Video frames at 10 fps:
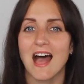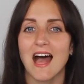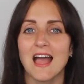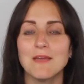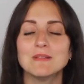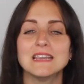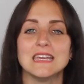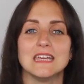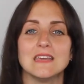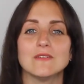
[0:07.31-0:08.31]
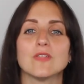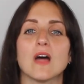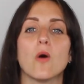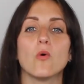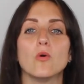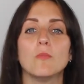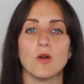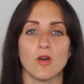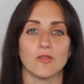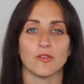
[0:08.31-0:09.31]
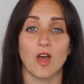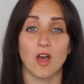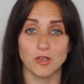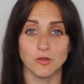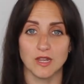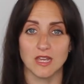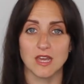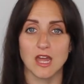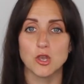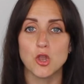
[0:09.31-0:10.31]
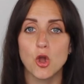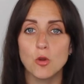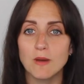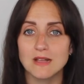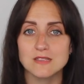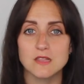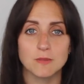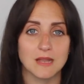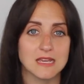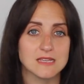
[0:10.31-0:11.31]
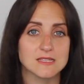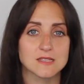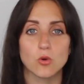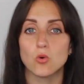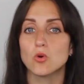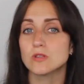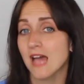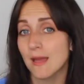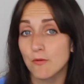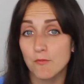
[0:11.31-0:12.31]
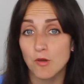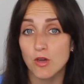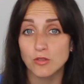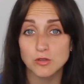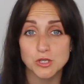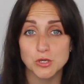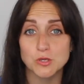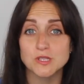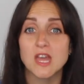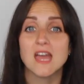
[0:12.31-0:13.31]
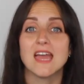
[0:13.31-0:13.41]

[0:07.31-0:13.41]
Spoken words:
I believe that all births are unique, and no matter the place or type of birth you choose,